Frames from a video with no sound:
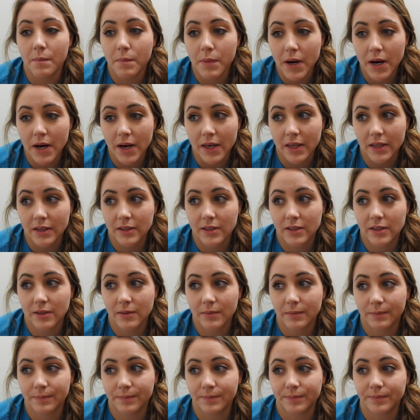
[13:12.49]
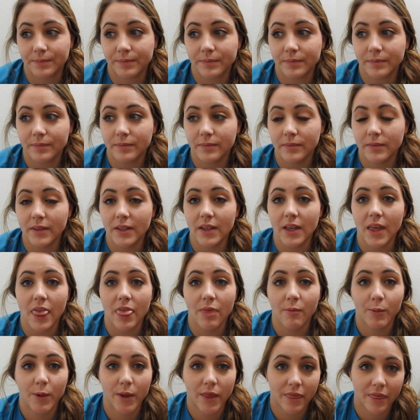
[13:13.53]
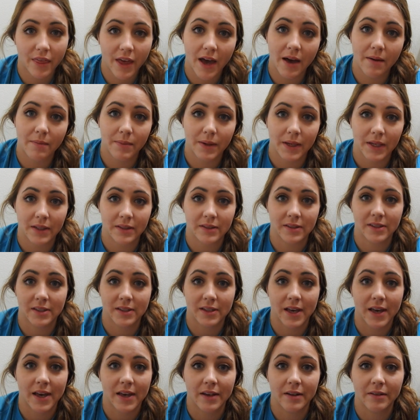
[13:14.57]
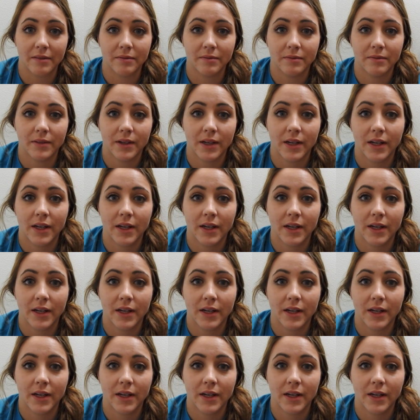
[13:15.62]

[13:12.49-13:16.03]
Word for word: But with that being said,